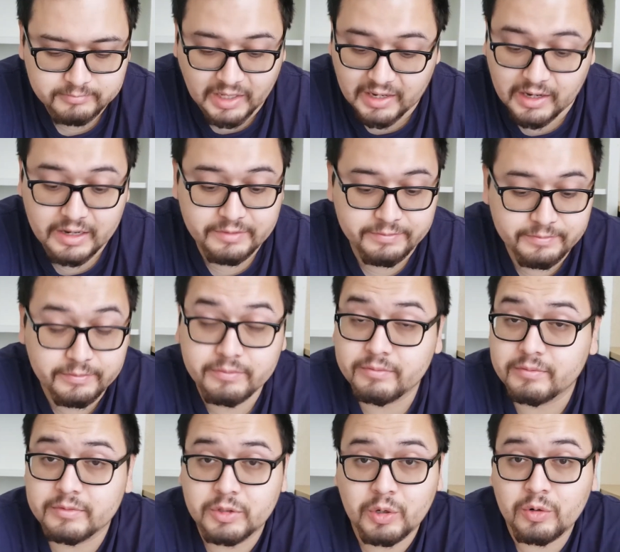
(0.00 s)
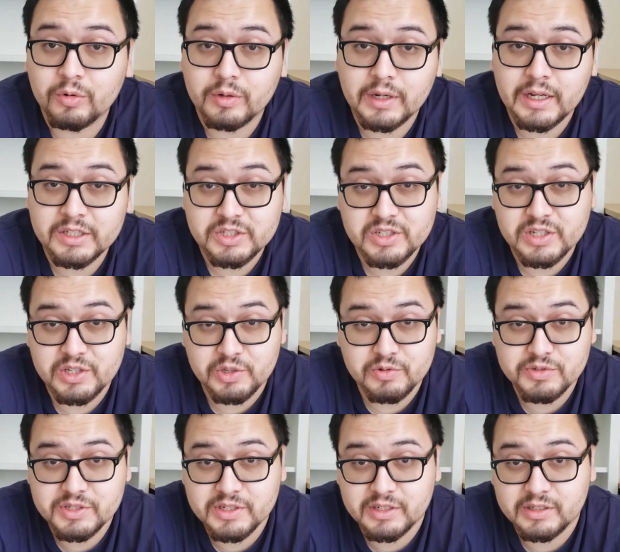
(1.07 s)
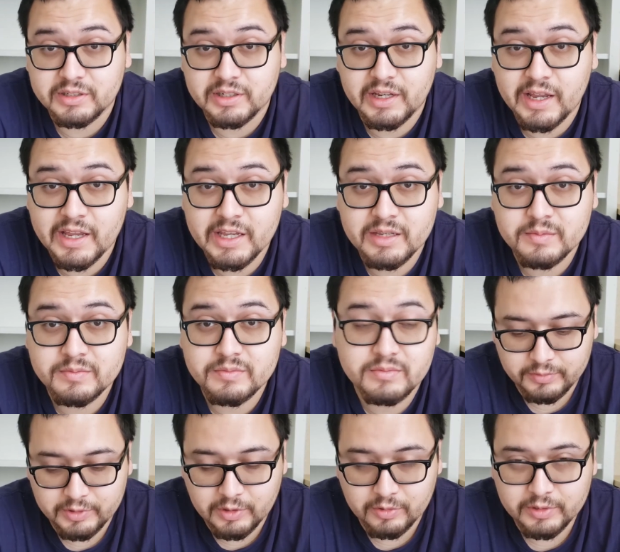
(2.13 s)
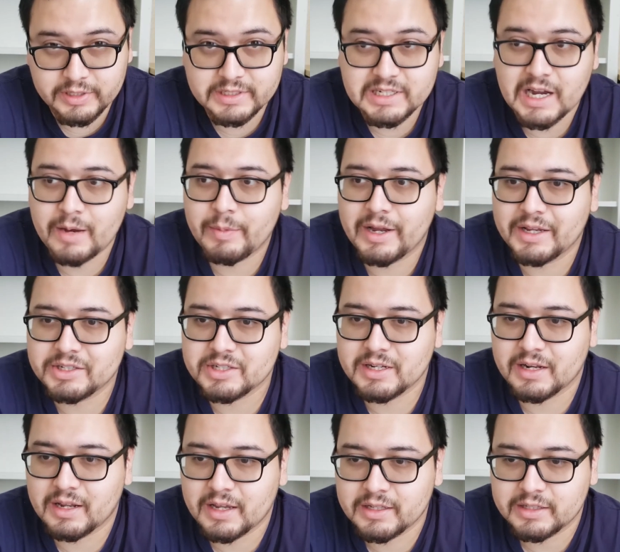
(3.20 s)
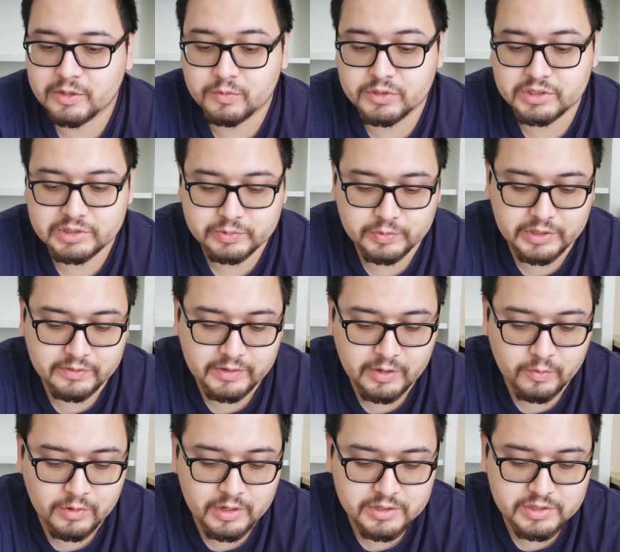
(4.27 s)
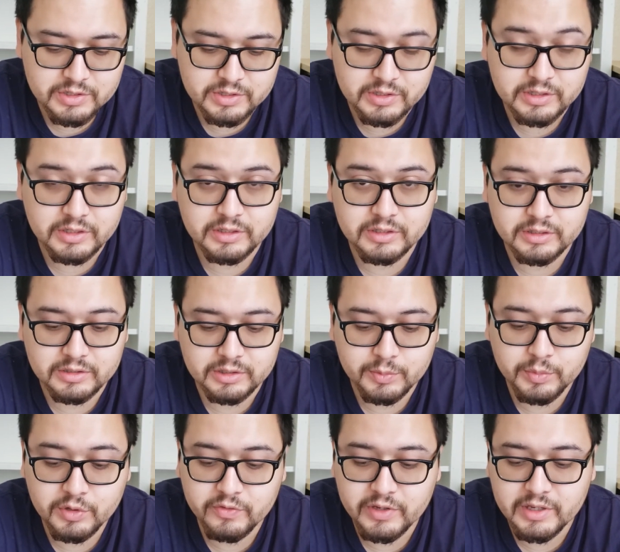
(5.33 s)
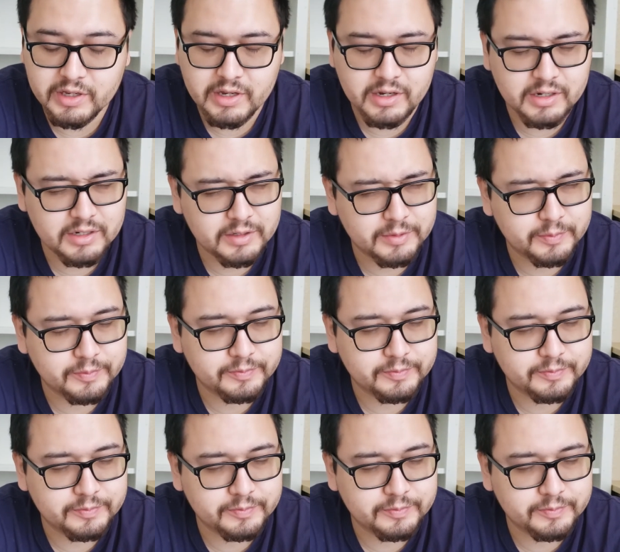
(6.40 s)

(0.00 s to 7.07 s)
I don't actually use it in game. The only time I actually liked it was whenever I watched the the movie. Uh,